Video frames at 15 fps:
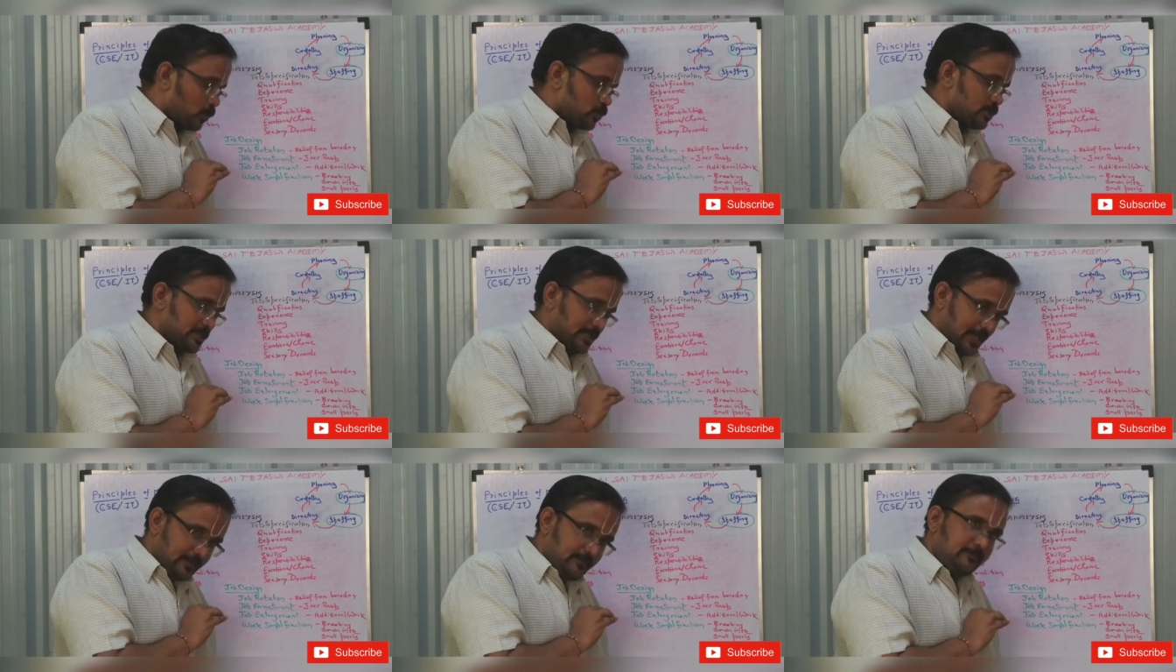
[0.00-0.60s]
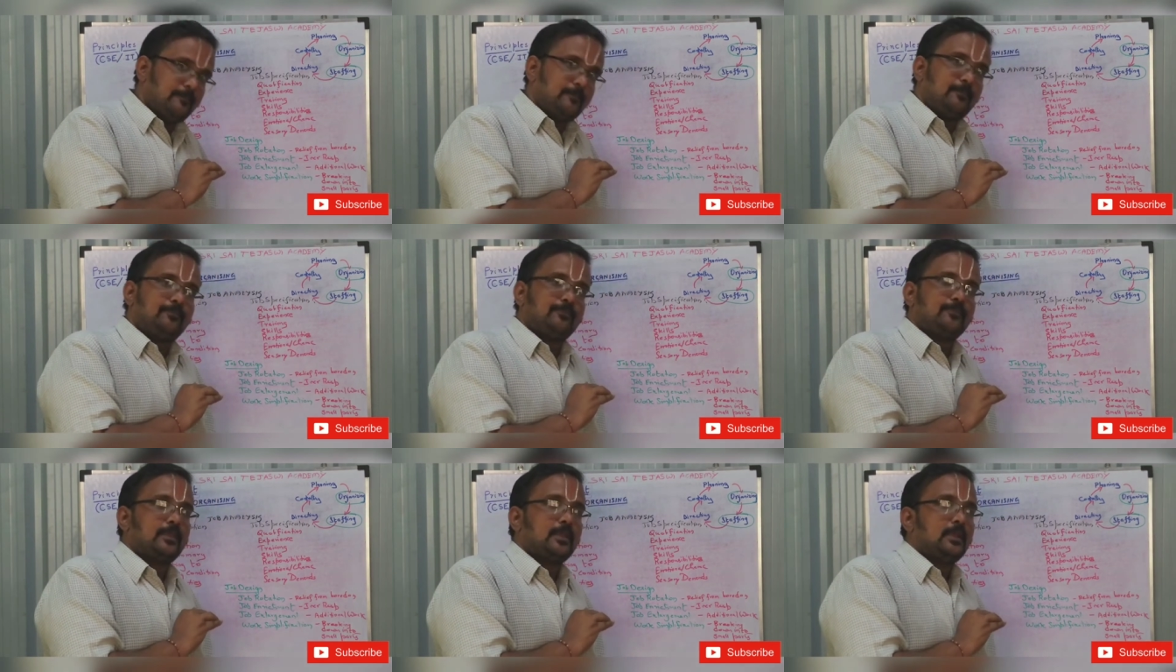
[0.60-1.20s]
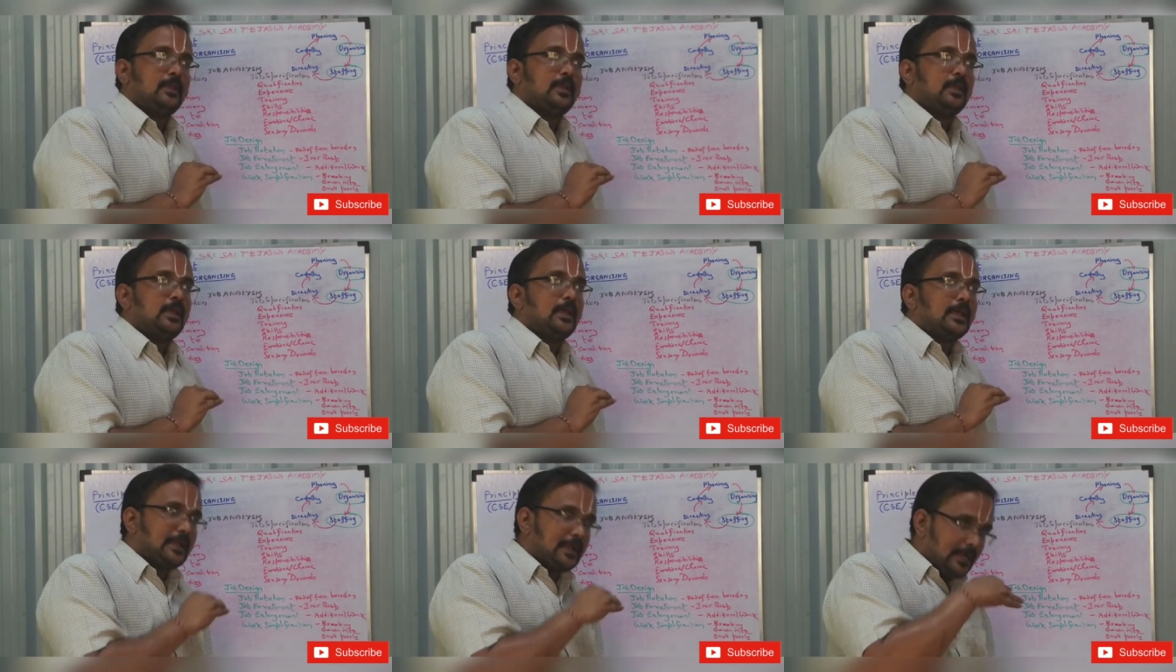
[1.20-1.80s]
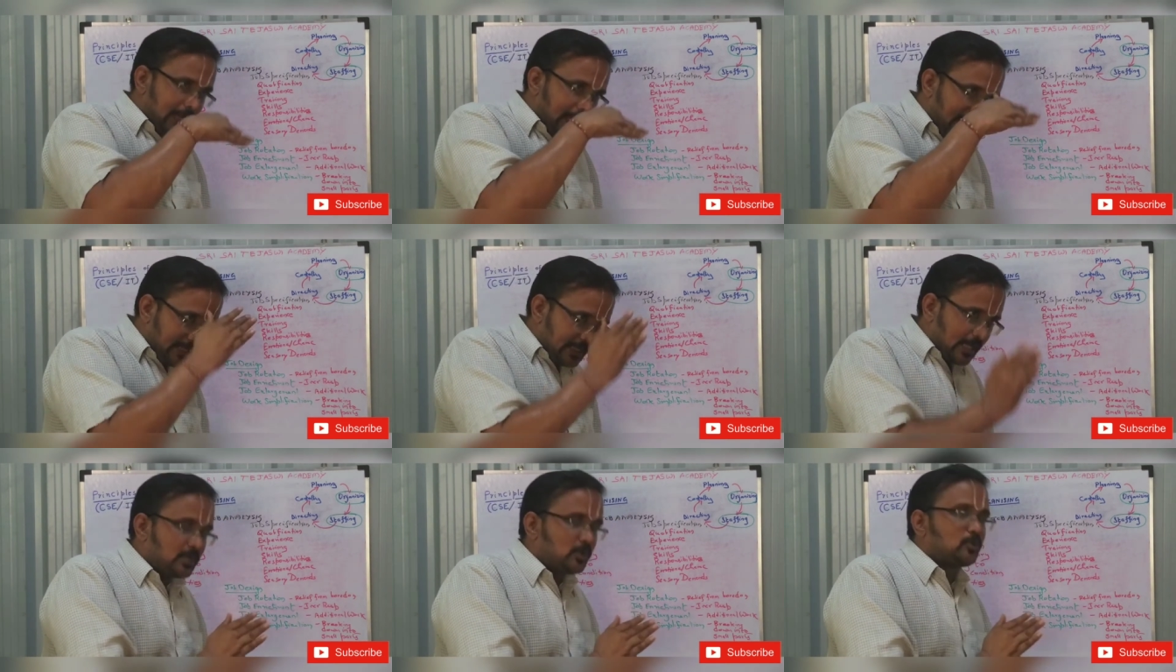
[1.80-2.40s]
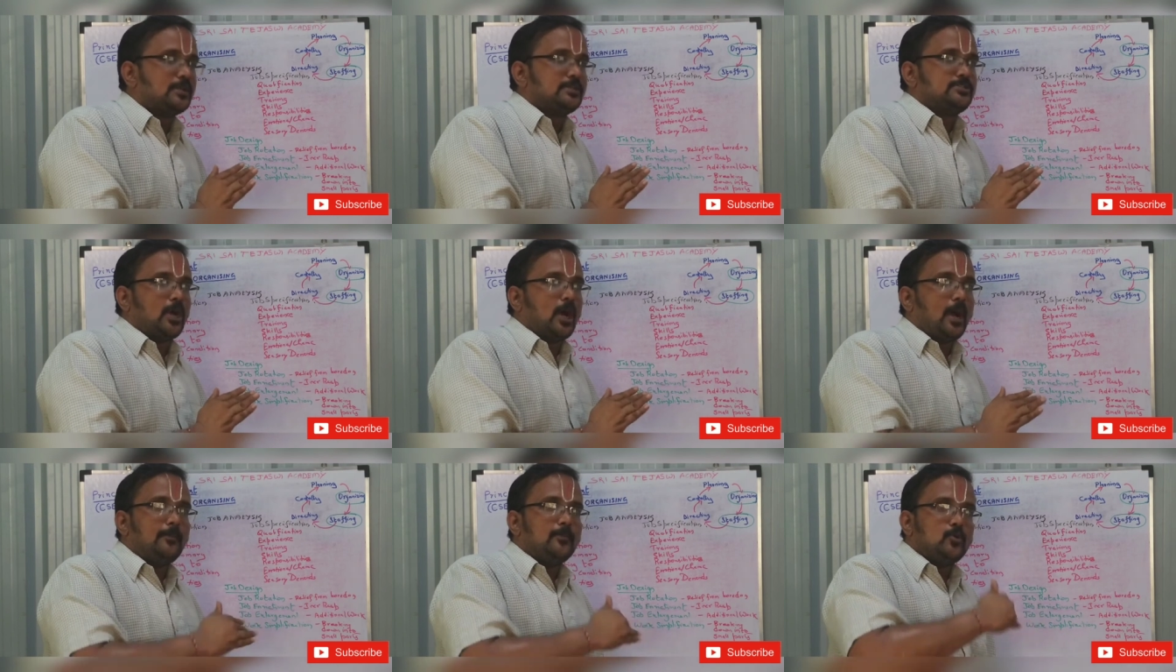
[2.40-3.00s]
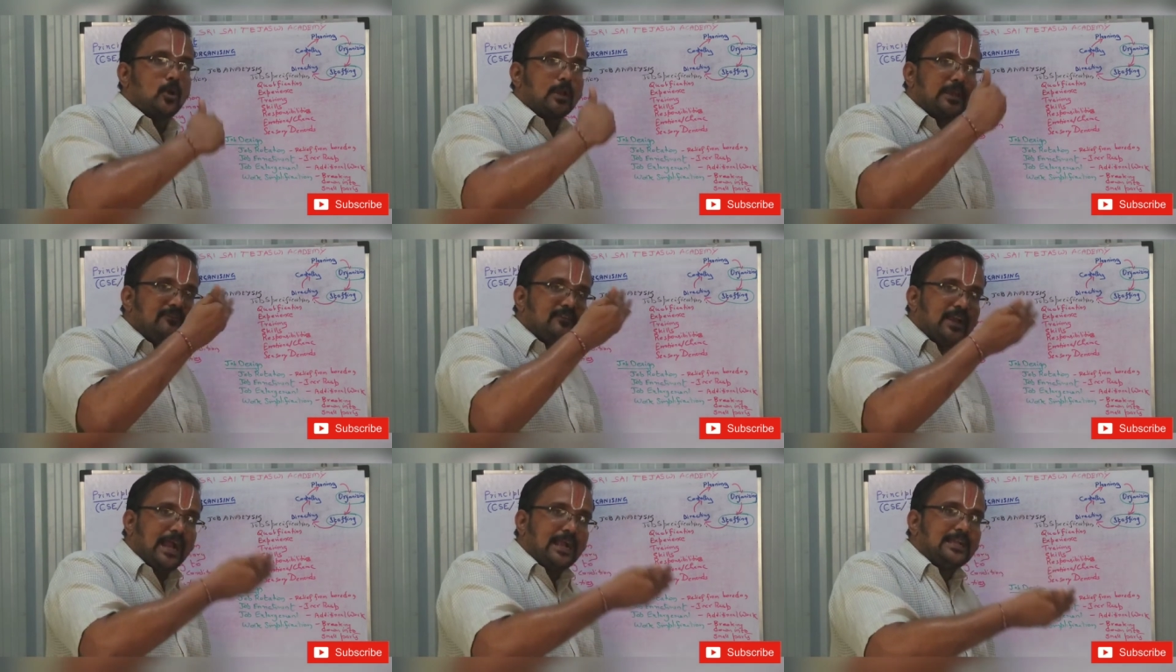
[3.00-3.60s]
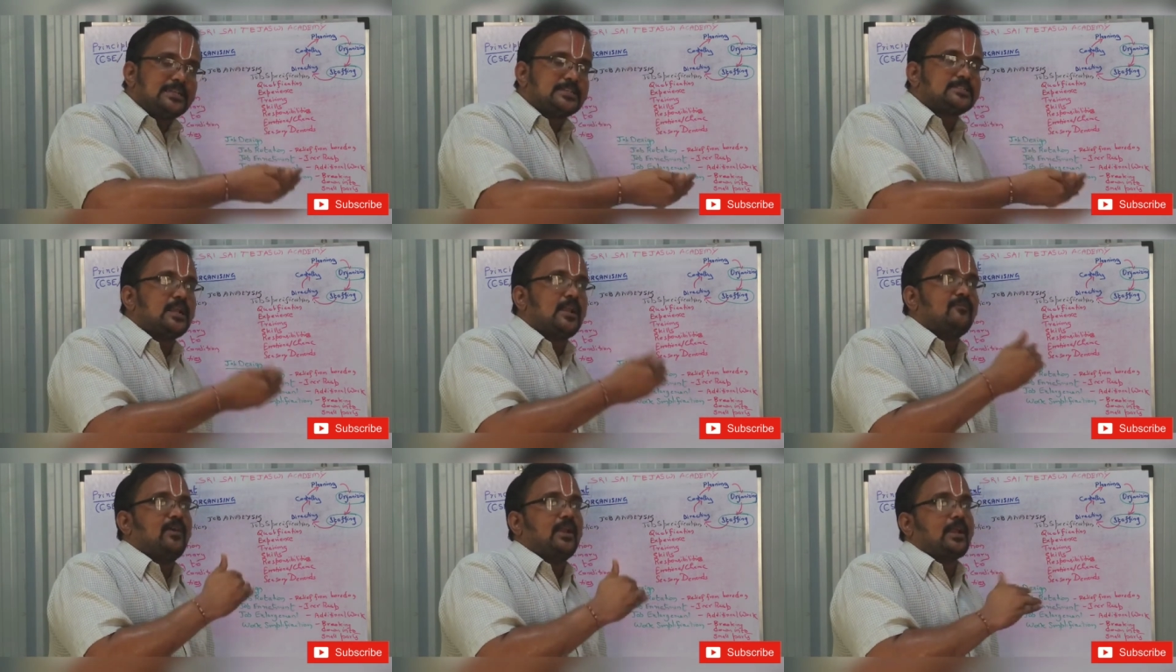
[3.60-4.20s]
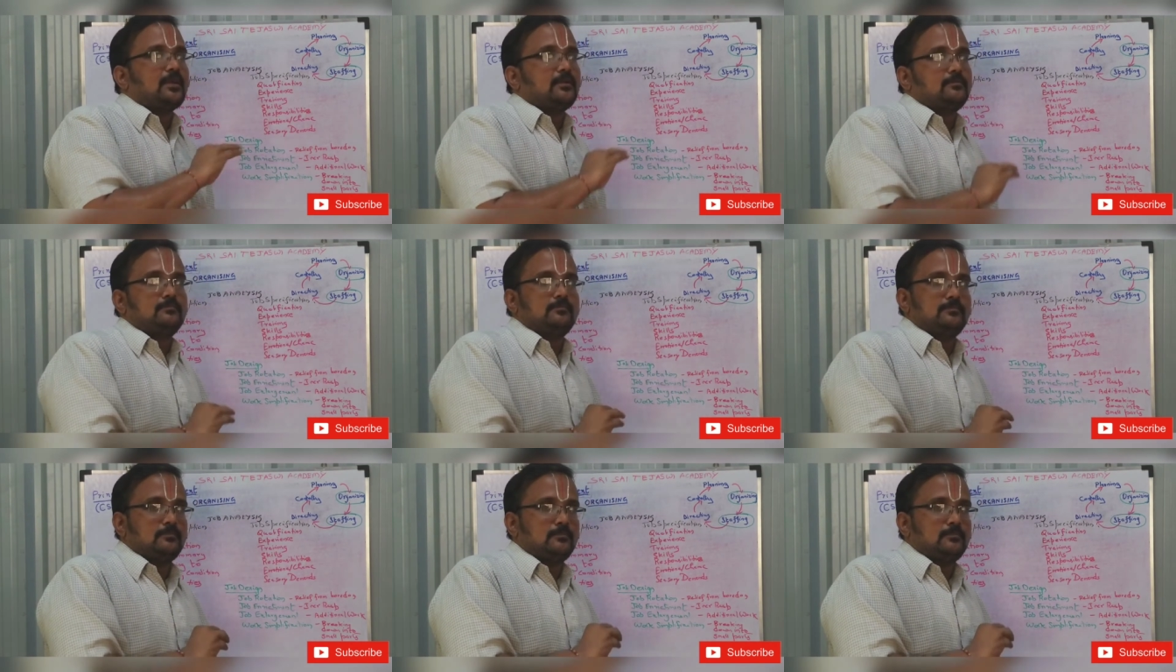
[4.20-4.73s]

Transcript: same position, related to the job, you are given additional work.